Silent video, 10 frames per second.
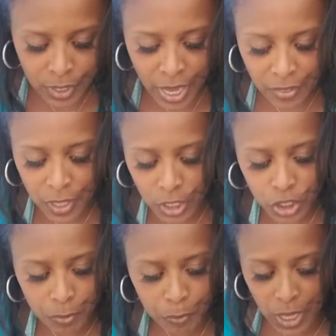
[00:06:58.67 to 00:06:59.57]
And then it
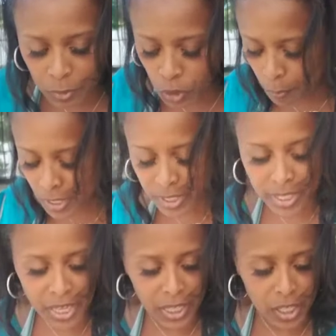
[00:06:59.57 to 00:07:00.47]
should be
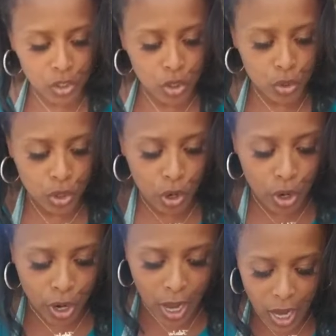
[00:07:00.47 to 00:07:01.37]
sticking to
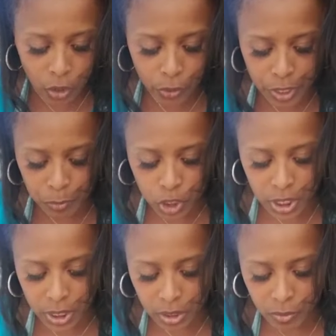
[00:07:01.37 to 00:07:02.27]
your cream
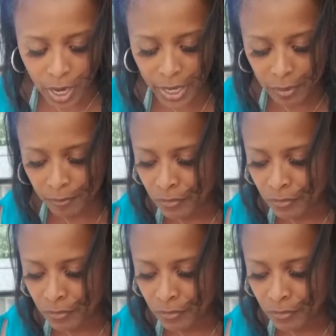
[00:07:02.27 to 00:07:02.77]
cheese, right?